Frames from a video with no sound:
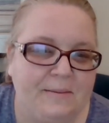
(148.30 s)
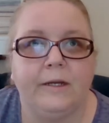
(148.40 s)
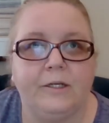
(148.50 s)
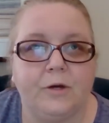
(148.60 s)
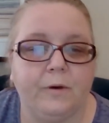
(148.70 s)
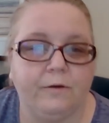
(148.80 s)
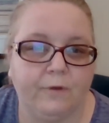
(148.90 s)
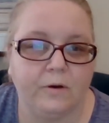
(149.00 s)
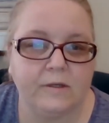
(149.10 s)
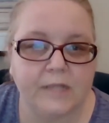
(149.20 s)
but I don't want to
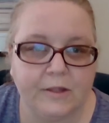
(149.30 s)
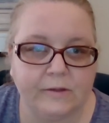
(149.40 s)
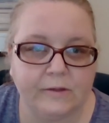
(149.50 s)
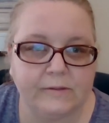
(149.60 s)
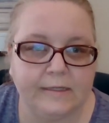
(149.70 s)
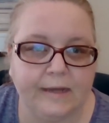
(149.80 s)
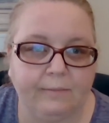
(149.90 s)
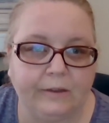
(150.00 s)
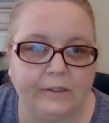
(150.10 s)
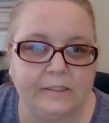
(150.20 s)
focus on those
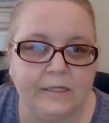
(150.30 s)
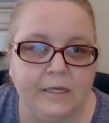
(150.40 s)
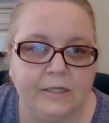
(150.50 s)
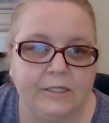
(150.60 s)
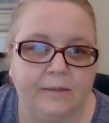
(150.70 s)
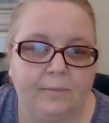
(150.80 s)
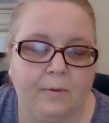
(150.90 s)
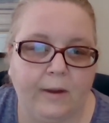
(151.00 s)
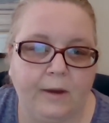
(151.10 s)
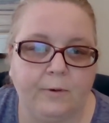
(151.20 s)
numbers to the
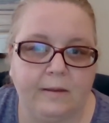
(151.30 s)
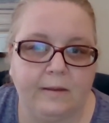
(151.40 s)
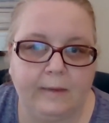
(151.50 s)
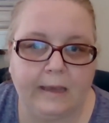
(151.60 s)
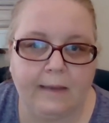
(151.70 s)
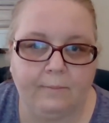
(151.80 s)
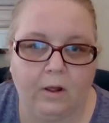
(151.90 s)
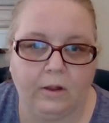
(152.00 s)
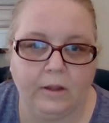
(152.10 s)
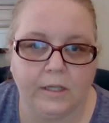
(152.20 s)
point where they become
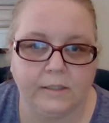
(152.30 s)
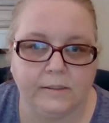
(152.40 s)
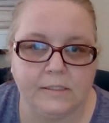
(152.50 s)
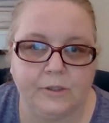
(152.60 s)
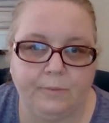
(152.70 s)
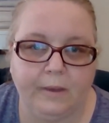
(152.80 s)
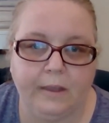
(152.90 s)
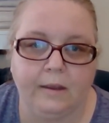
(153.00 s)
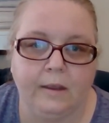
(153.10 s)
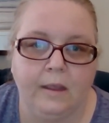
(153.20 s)

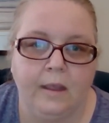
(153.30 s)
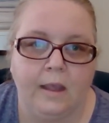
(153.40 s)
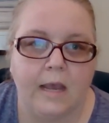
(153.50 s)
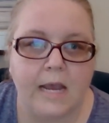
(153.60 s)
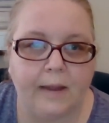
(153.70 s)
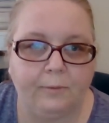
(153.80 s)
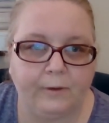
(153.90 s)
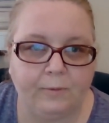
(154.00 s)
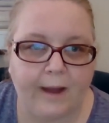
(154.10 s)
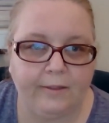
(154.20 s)
all-consuming. I
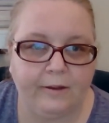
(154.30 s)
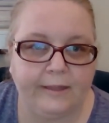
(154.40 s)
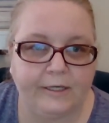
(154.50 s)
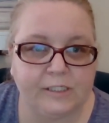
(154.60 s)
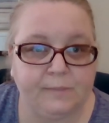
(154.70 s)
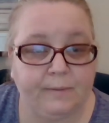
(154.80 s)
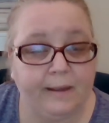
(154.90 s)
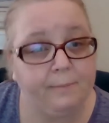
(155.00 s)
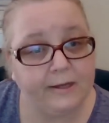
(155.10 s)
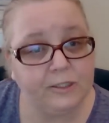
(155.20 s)
would rather they just be
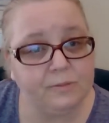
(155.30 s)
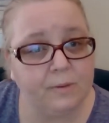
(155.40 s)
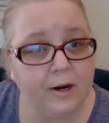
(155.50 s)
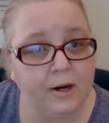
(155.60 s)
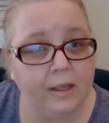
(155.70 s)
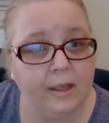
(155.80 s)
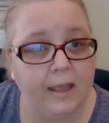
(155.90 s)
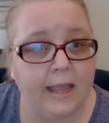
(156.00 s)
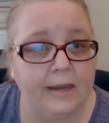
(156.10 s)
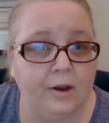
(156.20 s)
a benchmark
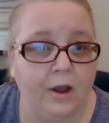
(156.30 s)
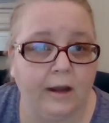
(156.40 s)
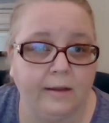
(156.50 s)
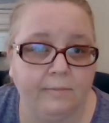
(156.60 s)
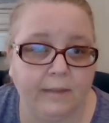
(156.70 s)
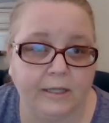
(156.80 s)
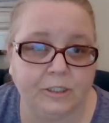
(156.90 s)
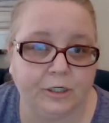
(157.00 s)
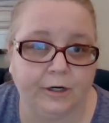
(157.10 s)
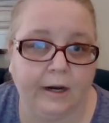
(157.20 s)
and not a
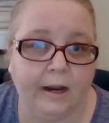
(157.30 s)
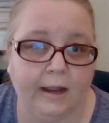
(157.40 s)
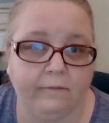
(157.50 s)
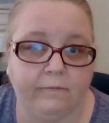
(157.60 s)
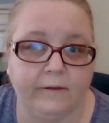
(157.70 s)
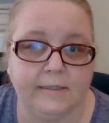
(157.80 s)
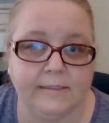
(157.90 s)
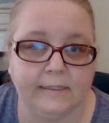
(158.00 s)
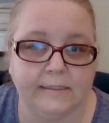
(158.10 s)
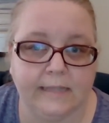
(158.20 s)
measure of
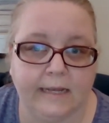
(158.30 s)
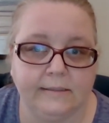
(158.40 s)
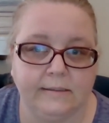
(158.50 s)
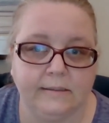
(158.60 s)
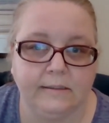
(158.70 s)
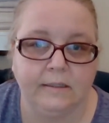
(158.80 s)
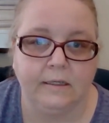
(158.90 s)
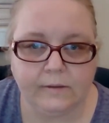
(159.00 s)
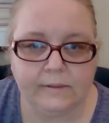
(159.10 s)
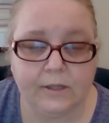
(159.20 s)
success.
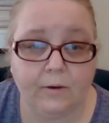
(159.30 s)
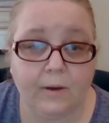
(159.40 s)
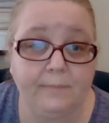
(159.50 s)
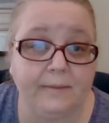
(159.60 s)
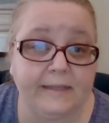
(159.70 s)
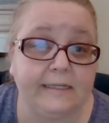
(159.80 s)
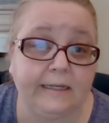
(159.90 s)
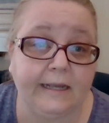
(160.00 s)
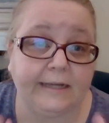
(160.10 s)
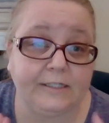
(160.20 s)
So I'm
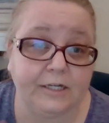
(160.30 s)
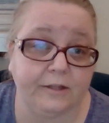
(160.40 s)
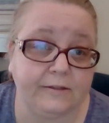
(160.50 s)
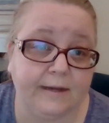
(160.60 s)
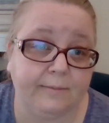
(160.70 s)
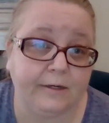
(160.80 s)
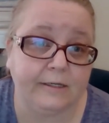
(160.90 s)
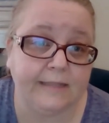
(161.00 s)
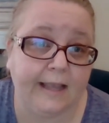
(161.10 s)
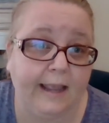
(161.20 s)
basically, I took those
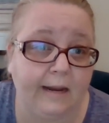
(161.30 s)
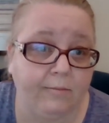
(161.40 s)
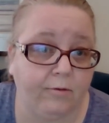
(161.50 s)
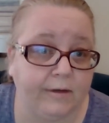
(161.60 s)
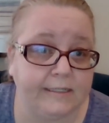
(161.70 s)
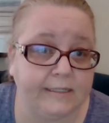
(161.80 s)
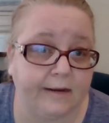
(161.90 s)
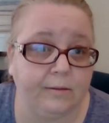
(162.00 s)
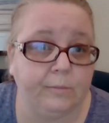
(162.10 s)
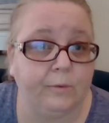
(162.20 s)
numbers and I'm going to
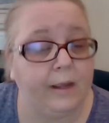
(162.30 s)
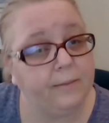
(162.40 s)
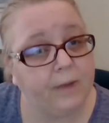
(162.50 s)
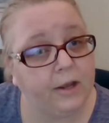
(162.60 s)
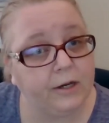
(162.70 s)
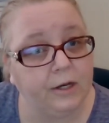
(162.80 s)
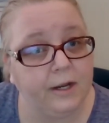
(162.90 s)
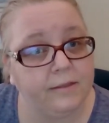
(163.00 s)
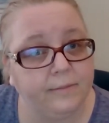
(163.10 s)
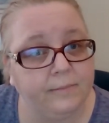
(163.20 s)
tuck them away. I'm not going to
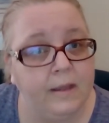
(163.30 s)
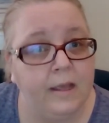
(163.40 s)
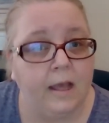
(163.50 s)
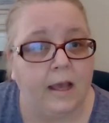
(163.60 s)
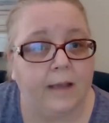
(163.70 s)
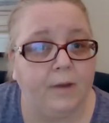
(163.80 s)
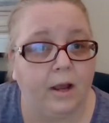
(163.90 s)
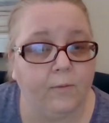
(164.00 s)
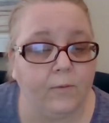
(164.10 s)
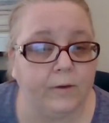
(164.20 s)
look at them. I'm
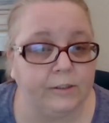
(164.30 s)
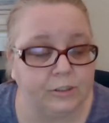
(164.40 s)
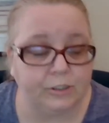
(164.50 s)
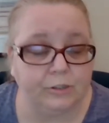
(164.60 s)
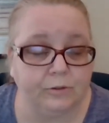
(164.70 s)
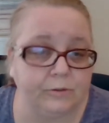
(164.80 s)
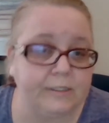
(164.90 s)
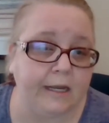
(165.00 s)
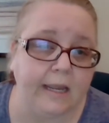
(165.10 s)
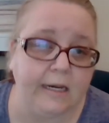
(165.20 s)
not going to
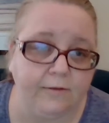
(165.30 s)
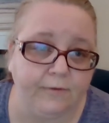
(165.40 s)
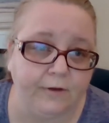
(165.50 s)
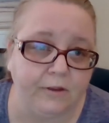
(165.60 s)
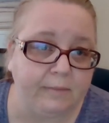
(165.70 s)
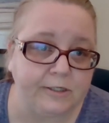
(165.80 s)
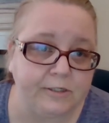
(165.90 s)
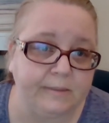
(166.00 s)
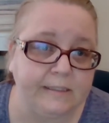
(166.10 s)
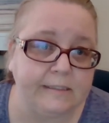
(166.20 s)
take any further
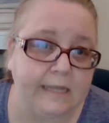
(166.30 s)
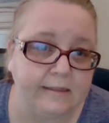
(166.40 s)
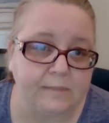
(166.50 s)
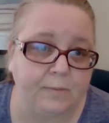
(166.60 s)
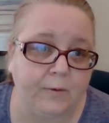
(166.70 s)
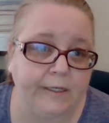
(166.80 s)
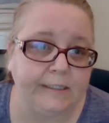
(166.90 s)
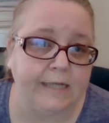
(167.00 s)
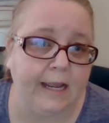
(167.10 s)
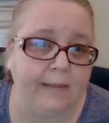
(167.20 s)
measurements at this point
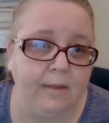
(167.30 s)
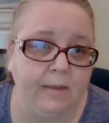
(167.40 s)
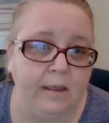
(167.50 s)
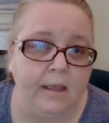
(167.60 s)
in time.